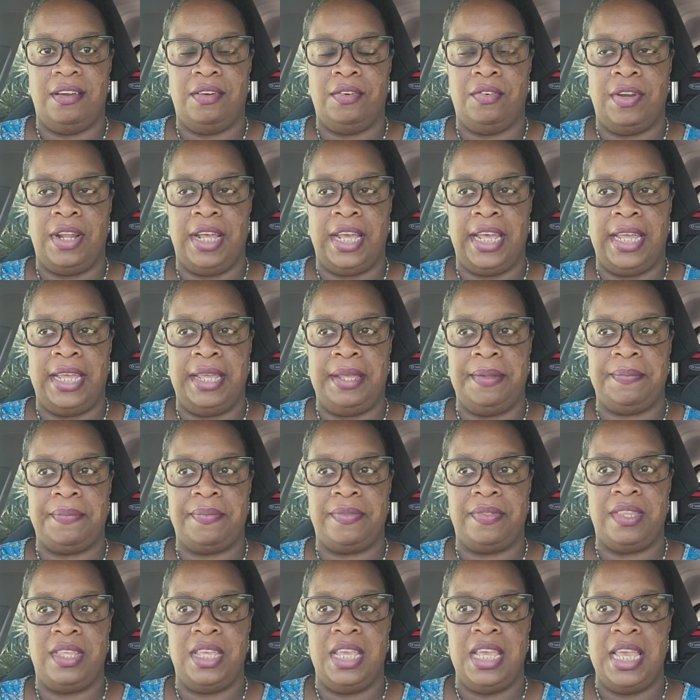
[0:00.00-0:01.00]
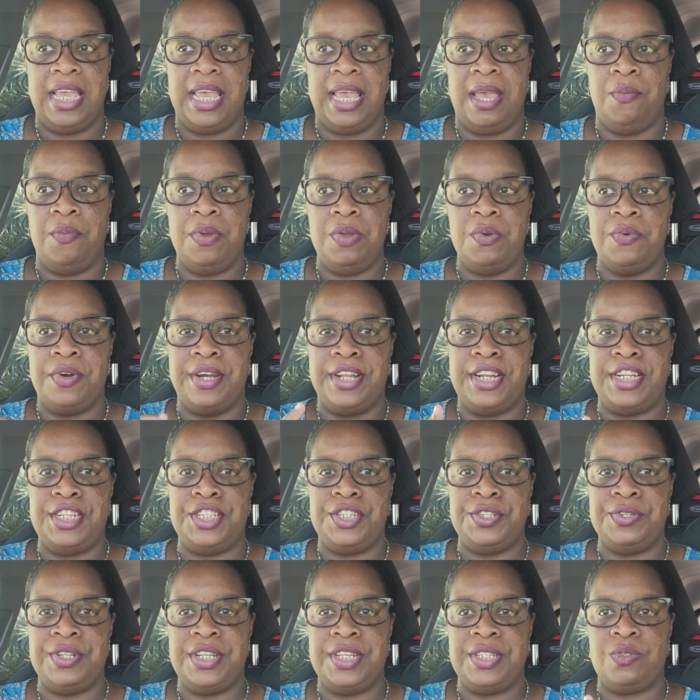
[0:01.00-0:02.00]
Right? And we want to
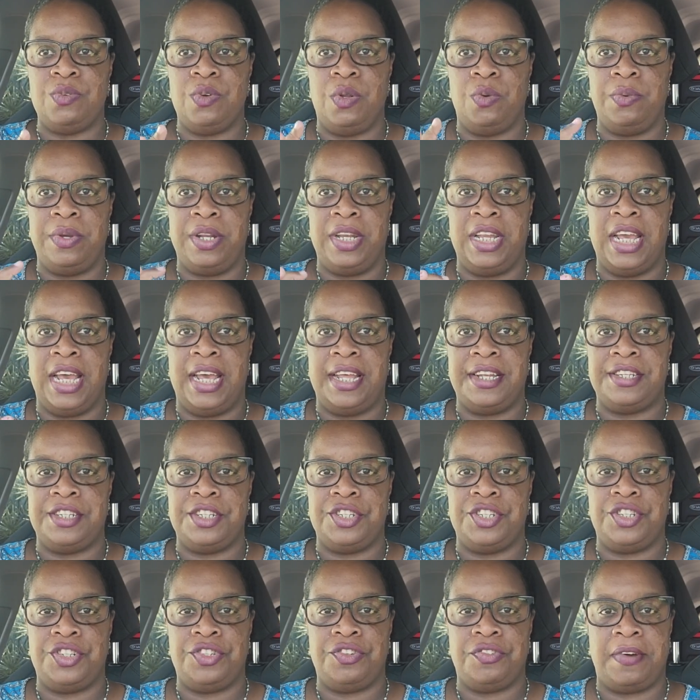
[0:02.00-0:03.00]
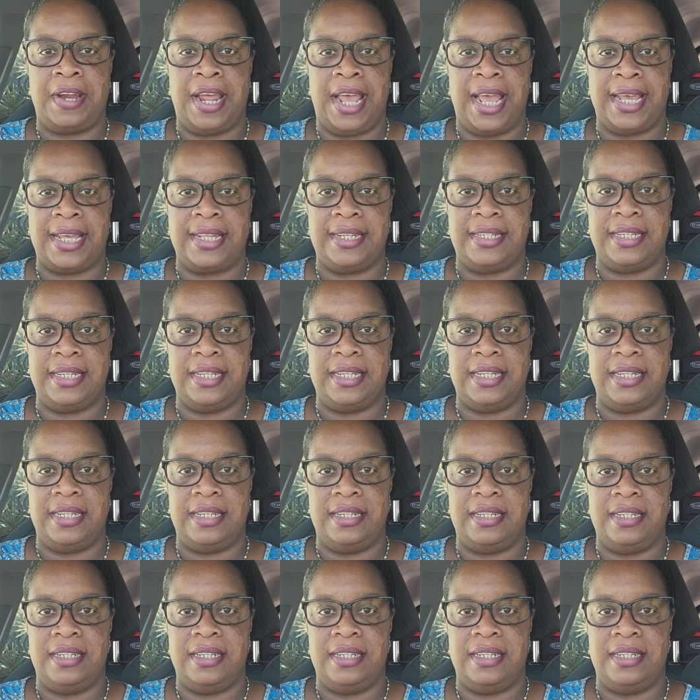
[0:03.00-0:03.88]
do this when we're not distracted